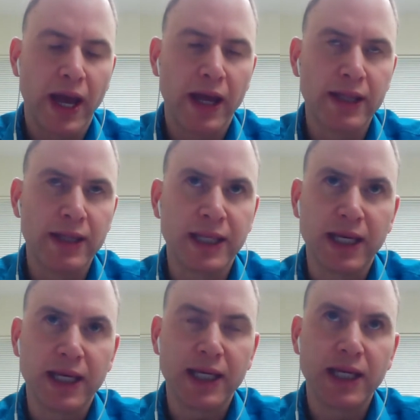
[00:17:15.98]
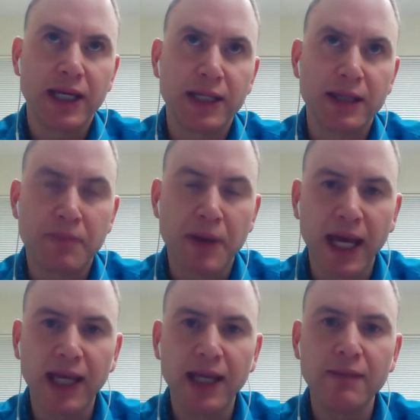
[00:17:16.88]
The
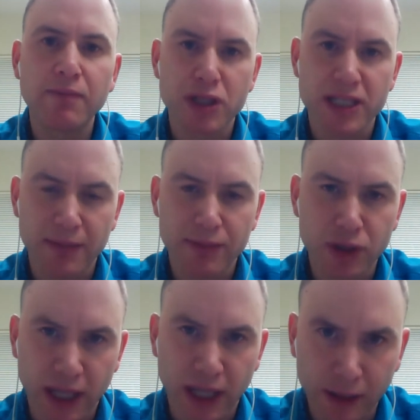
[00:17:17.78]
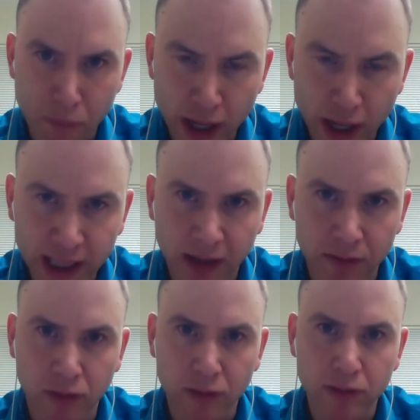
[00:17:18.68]
pain perception at the brain
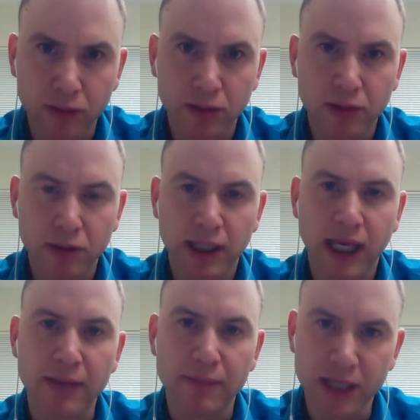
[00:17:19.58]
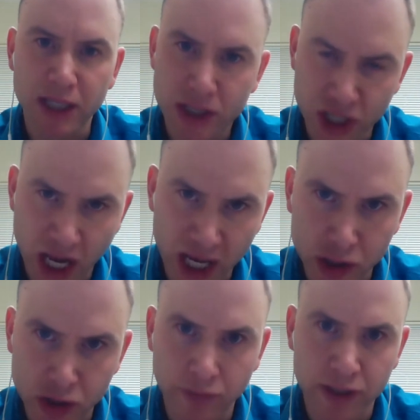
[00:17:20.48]
level can be
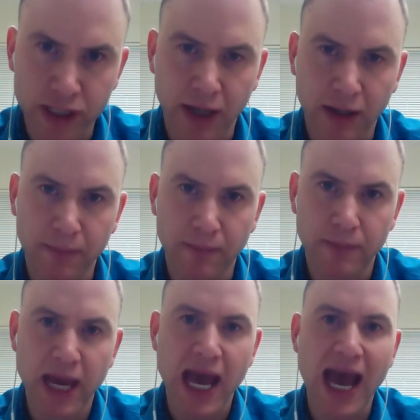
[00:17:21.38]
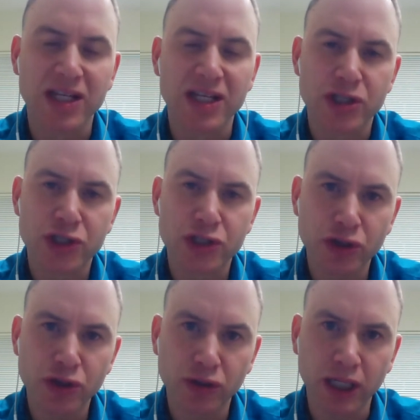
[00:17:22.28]
changed over time, and
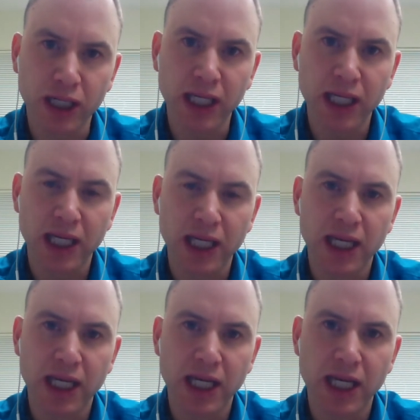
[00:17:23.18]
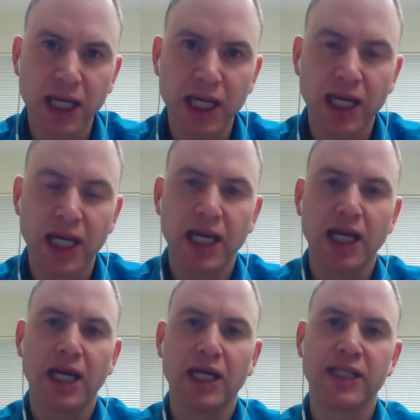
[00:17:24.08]
certainly
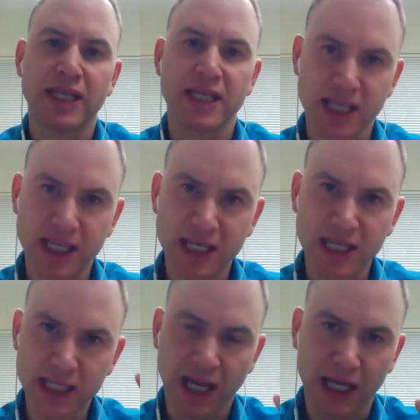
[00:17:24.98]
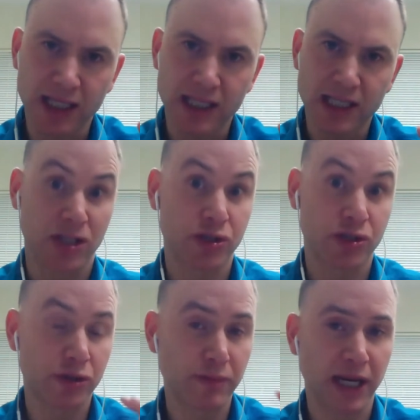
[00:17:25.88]
disease states and
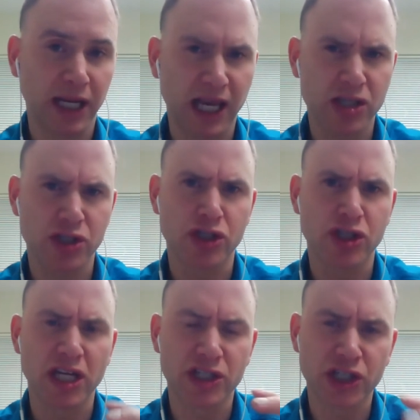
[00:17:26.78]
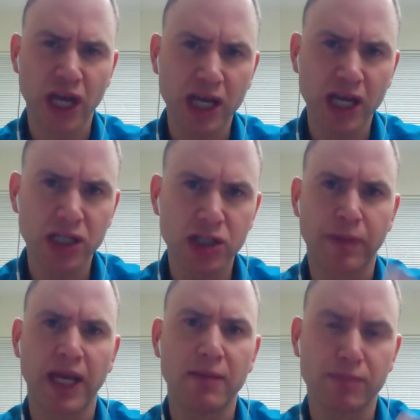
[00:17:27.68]
certain medications change your
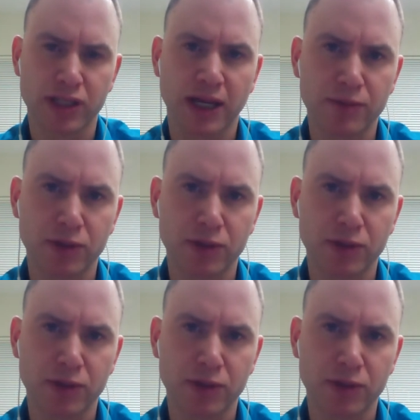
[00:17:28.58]
pain perception.